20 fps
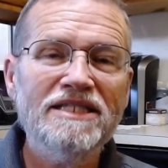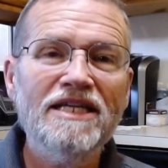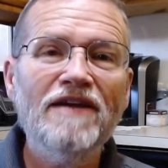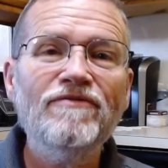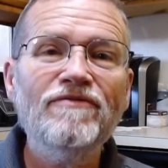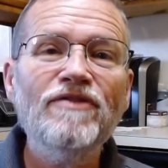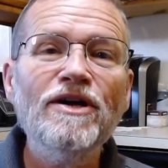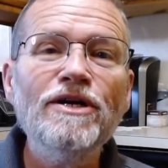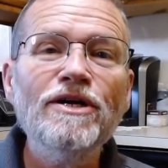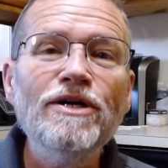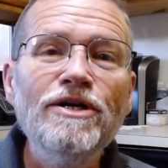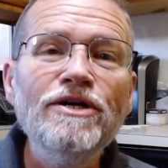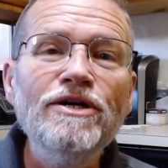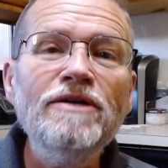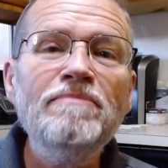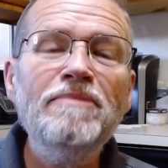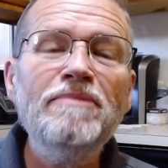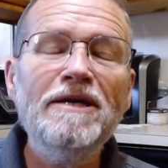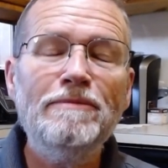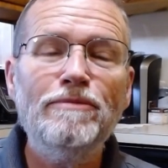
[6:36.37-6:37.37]
And if they're
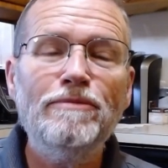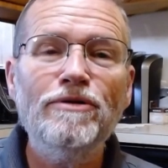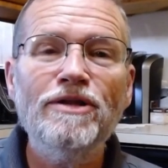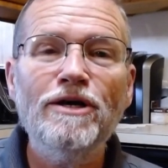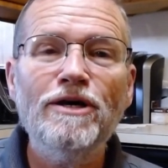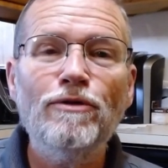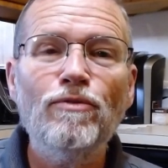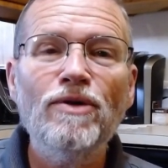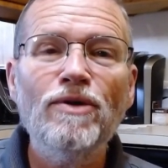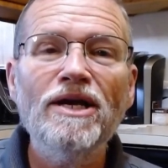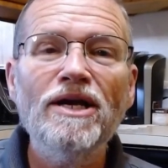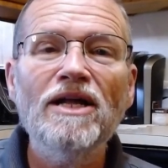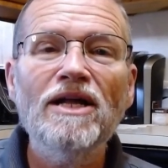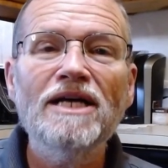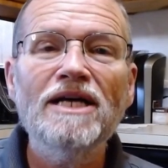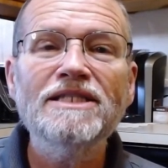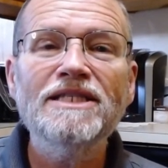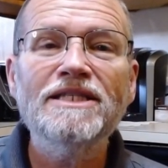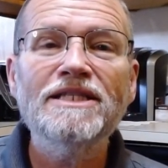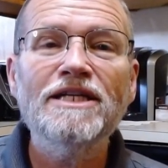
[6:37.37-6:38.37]
good people, they'll
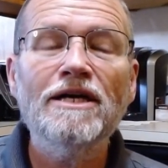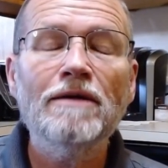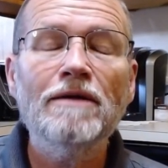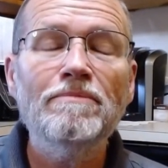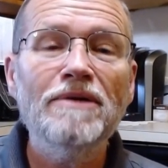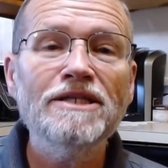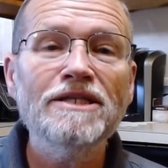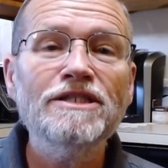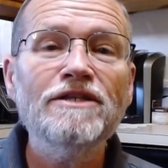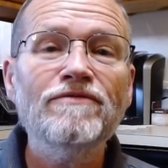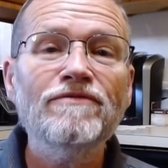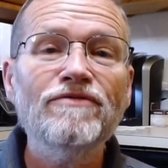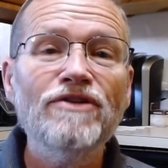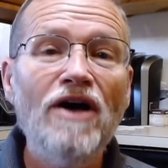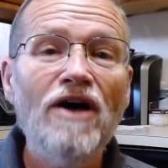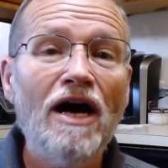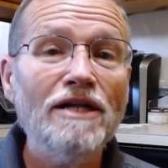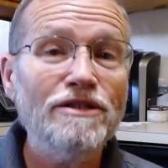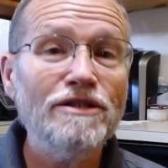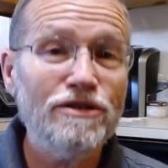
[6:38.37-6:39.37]
realize that there are a bunch of
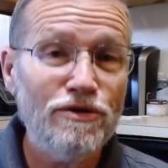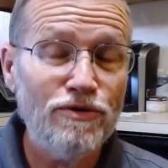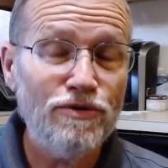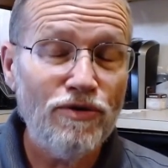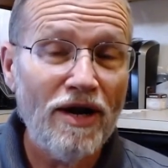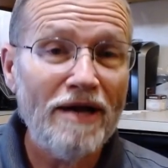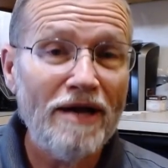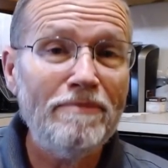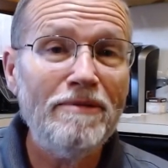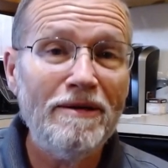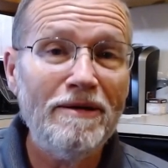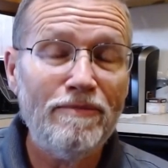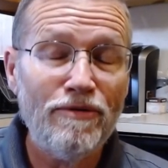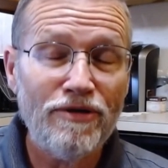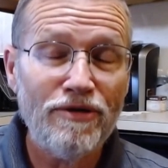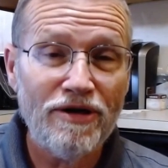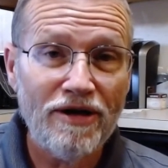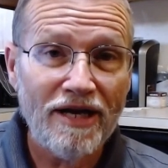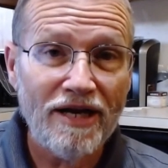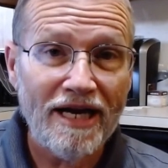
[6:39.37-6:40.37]
not so great people
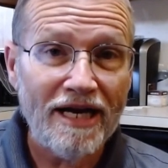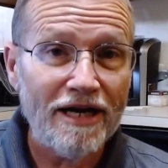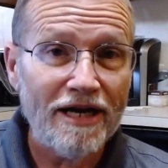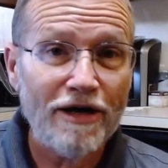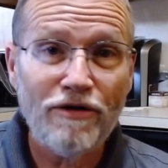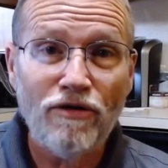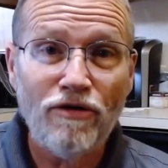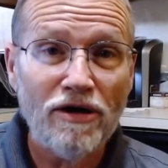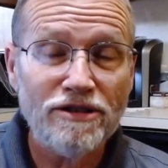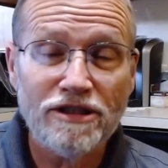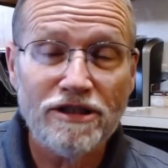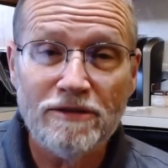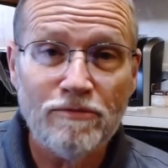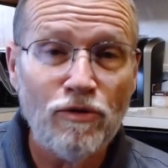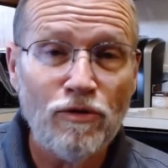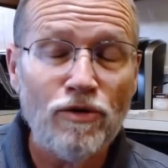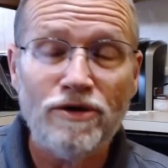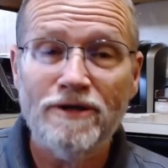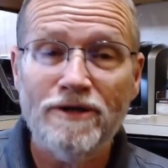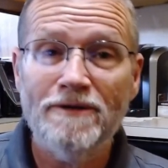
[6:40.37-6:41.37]
that are getting across the
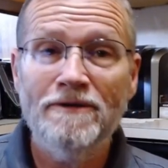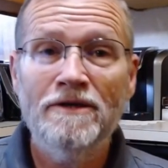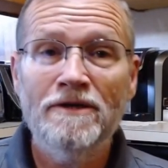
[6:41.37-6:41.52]
border